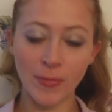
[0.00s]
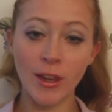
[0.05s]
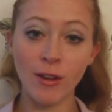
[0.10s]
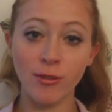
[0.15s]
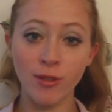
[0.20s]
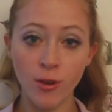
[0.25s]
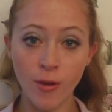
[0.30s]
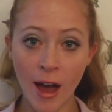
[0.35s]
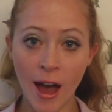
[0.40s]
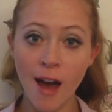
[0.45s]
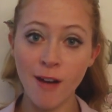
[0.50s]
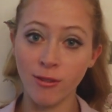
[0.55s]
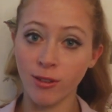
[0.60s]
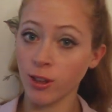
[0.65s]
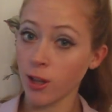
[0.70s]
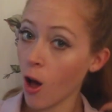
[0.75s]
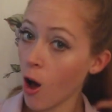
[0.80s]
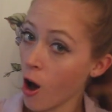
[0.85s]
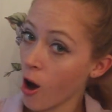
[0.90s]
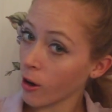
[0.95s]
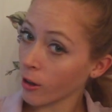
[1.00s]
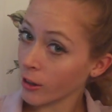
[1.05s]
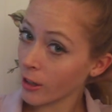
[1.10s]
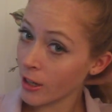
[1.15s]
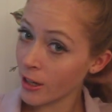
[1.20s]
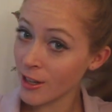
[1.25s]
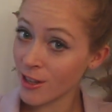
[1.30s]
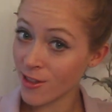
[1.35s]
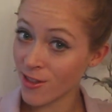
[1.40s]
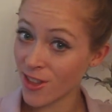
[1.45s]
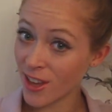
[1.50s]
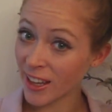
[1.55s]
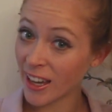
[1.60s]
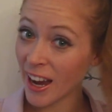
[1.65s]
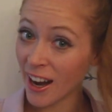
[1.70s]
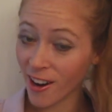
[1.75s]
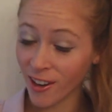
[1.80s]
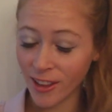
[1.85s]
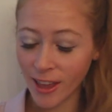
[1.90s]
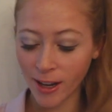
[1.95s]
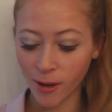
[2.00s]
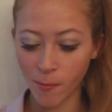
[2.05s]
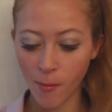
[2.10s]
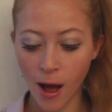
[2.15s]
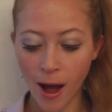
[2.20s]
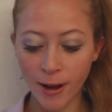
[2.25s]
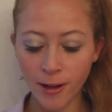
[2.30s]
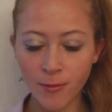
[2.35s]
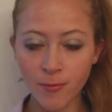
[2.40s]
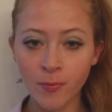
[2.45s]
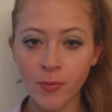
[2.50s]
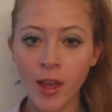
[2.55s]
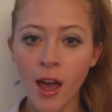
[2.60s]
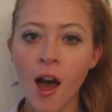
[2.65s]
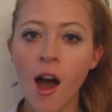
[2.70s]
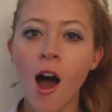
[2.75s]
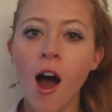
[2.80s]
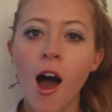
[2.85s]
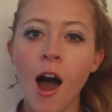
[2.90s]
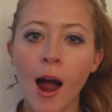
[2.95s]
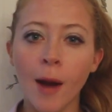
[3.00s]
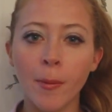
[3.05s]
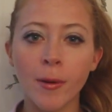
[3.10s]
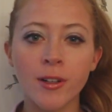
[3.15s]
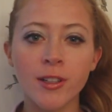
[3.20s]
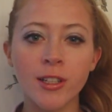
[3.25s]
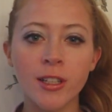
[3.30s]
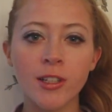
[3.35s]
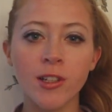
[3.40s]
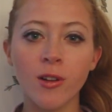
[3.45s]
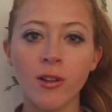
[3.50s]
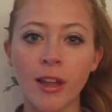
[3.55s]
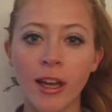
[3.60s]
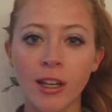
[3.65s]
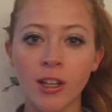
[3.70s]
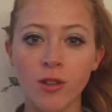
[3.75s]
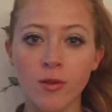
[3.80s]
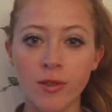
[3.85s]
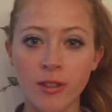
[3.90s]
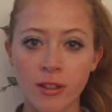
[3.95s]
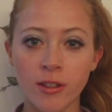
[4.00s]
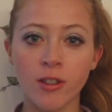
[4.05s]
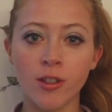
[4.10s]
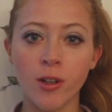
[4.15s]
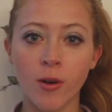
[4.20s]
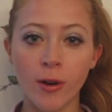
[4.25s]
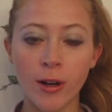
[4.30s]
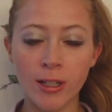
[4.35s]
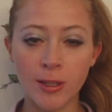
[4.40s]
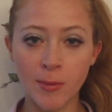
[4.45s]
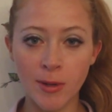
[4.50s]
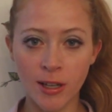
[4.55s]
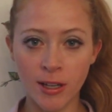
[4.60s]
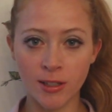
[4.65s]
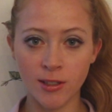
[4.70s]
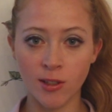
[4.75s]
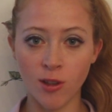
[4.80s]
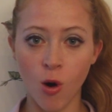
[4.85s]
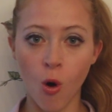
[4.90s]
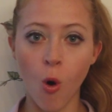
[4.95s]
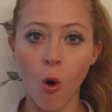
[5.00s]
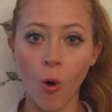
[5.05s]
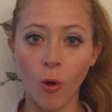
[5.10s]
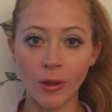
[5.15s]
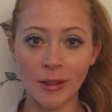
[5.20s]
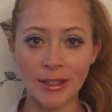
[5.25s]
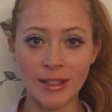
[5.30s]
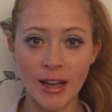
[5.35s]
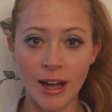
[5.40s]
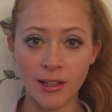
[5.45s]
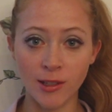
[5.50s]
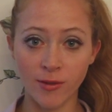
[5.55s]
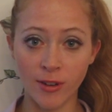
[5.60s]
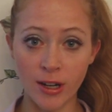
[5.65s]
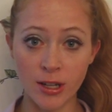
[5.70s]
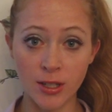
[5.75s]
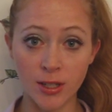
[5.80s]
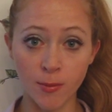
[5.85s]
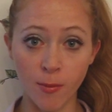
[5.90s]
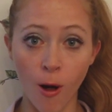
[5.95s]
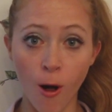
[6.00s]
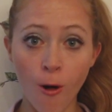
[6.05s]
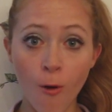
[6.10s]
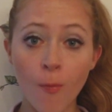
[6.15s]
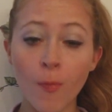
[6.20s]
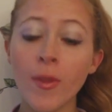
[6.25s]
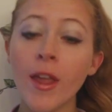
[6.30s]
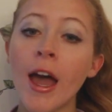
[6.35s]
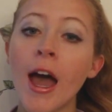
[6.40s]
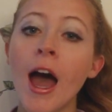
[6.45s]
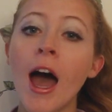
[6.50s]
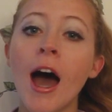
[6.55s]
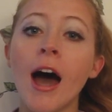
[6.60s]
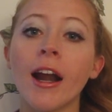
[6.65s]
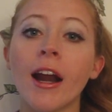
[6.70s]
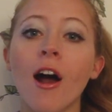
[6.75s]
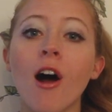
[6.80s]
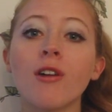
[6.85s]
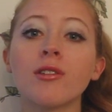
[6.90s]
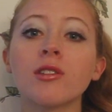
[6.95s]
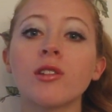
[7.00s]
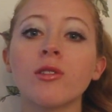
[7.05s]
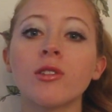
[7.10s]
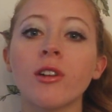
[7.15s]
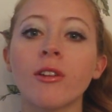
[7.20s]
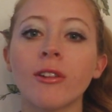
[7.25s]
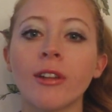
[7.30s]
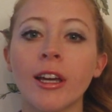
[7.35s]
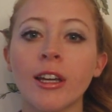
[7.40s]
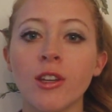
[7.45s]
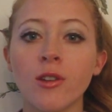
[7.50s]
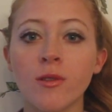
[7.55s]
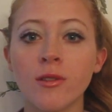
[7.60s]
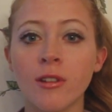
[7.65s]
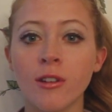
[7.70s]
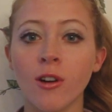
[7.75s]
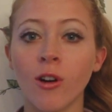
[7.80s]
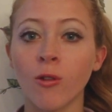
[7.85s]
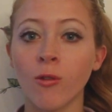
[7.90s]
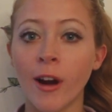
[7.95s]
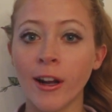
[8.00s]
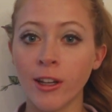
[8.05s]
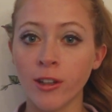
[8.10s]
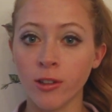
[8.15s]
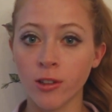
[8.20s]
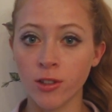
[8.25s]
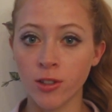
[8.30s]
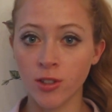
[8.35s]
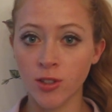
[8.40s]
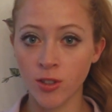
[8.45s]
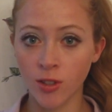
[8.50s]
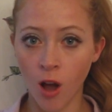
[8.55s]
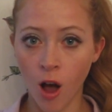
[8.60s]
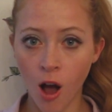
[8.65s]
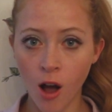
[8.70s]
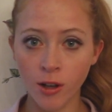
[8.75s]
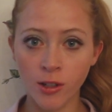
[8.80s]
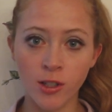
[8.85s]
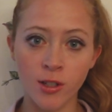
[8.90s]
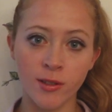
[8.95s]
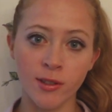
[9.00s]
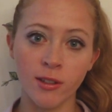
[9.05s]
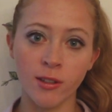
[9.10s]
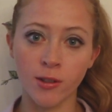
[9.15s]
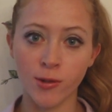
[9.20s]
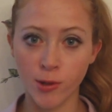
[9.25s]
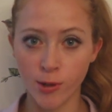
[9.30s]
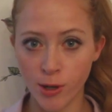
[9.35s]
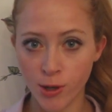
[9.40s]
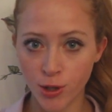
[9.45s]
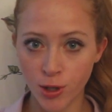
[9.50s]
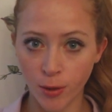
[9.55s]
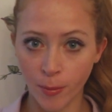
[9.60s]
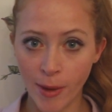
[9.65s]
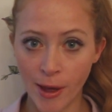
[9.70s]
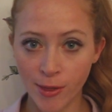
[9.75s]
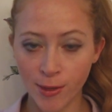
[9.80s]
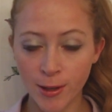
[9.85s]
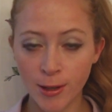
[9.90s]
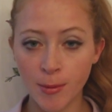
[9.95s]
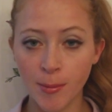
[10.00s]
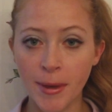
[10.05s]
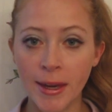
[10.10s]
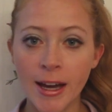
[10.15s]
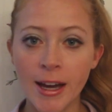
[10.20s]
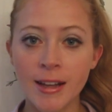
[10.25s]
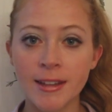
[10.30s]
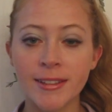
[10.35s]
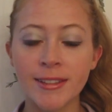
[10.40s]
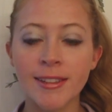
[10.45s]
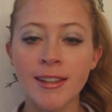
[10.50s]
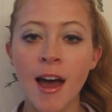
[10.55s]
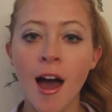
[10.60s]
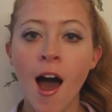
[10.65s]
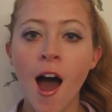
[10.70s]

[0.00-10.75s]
if you have long, thick hair like mine, I personally don't like using the donuts because the hole inside is very small. And I also don't like using a regular sock, using the traditional method, because